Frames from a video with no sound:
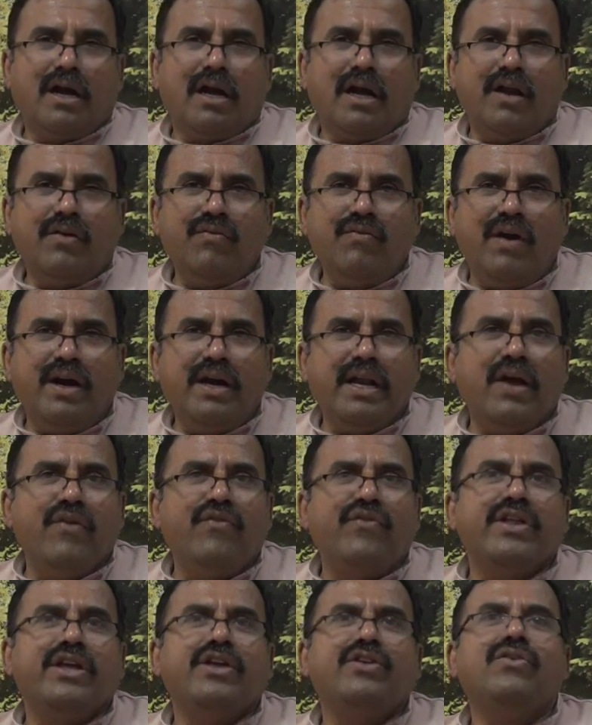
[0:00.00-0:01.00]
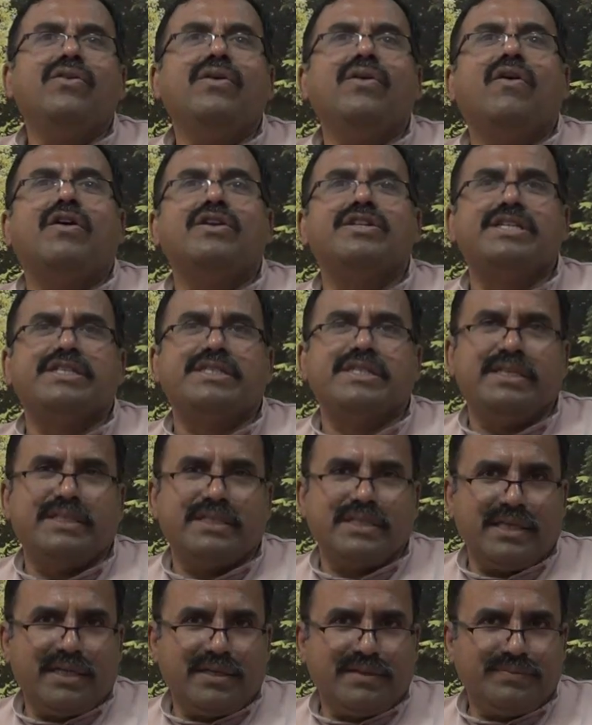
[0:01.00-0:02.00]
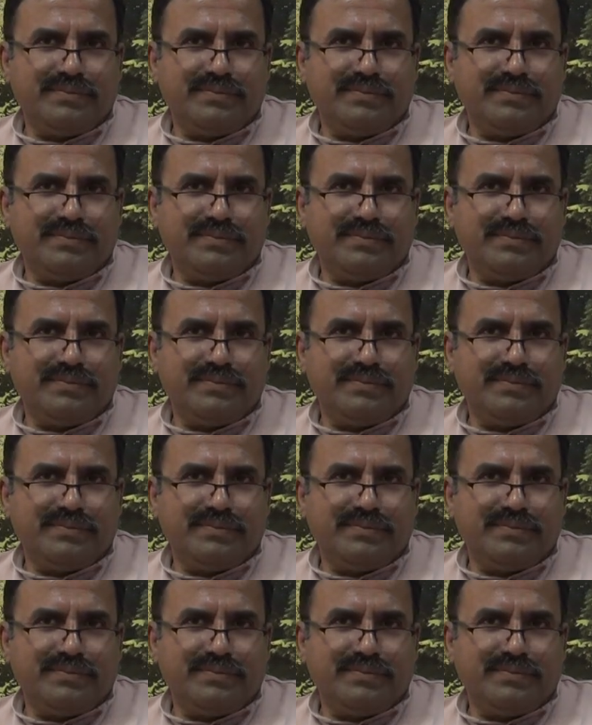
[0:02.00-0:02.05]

Convert everything into consciousness